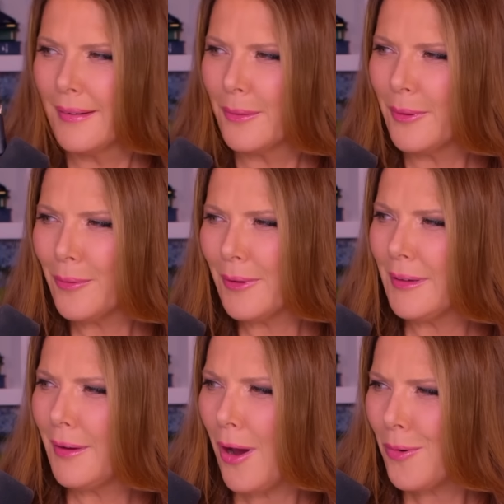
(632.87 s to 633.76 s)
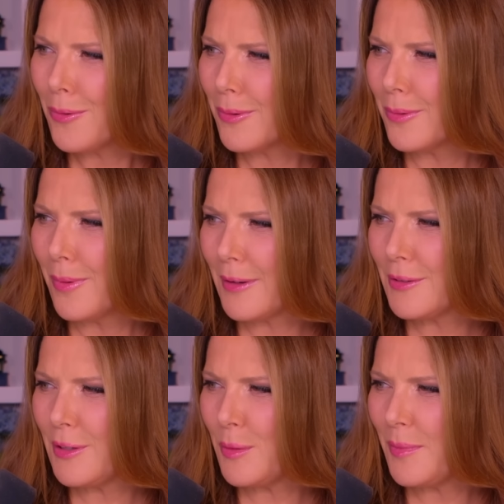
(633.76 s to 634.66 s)
We don't really know what
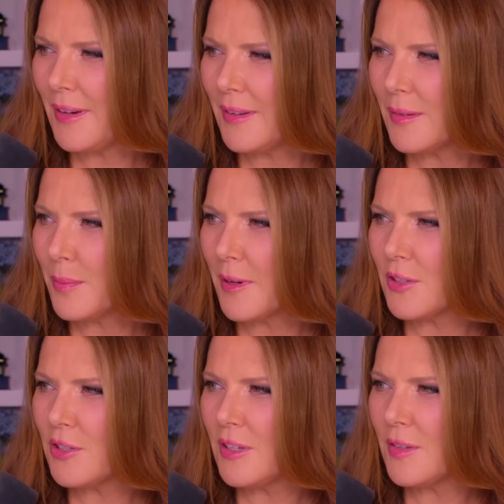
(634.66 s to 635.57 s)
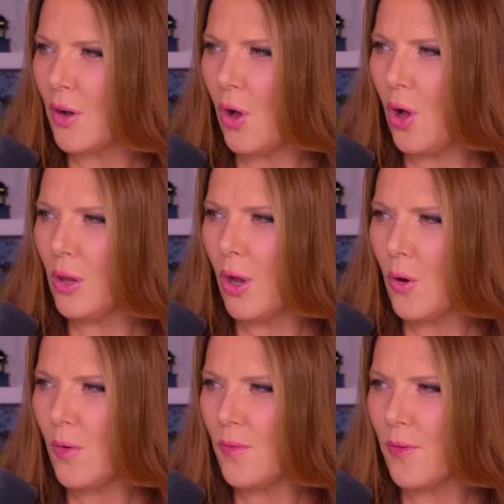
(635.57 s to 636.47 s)
she means because she's all
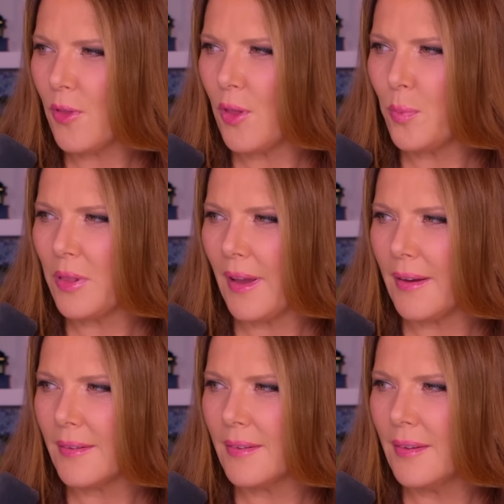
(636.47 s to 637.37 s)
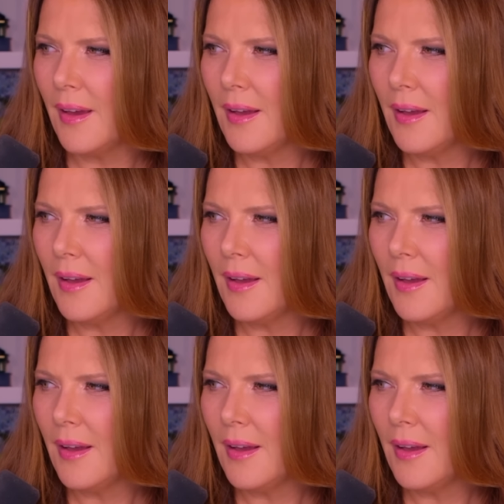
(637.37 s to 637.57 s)
over the place.